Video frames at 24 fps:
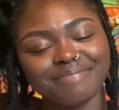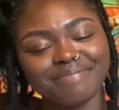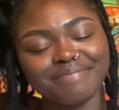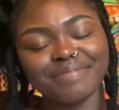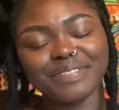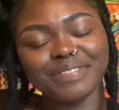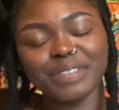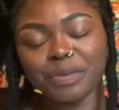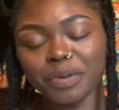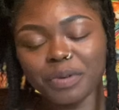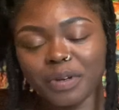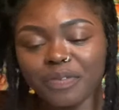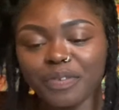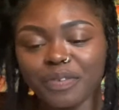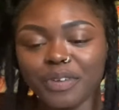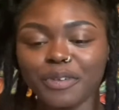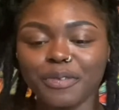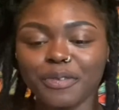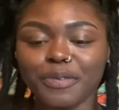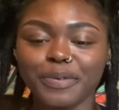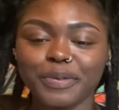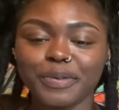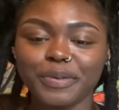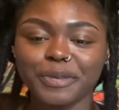You want to feel
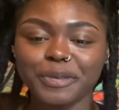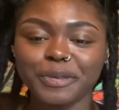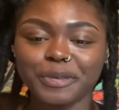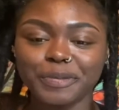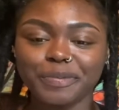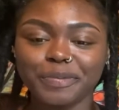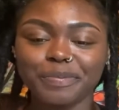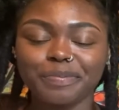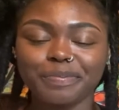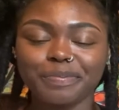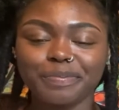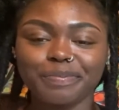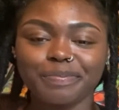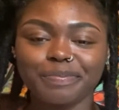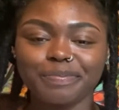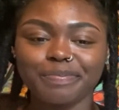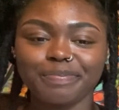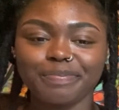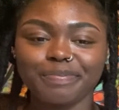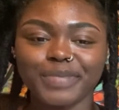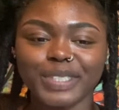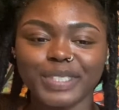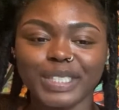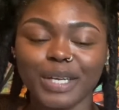
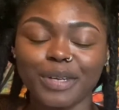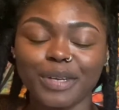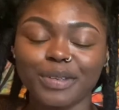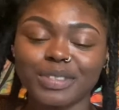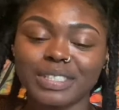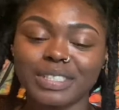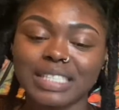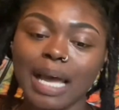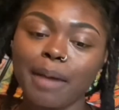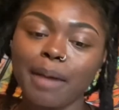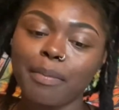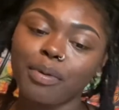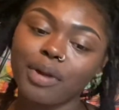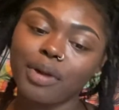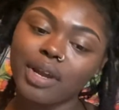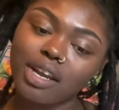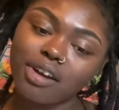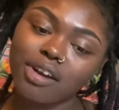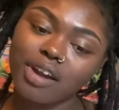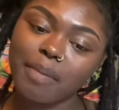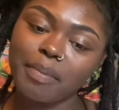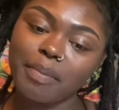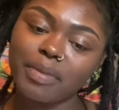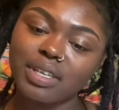full. So stop
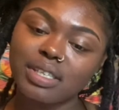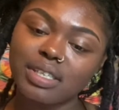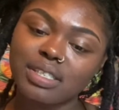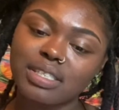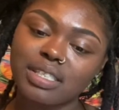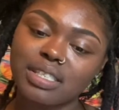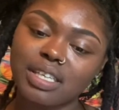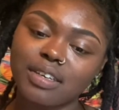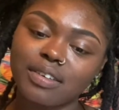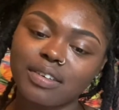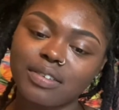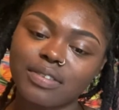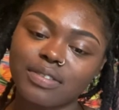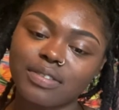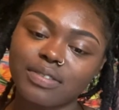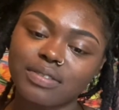breadcrumbing yourself.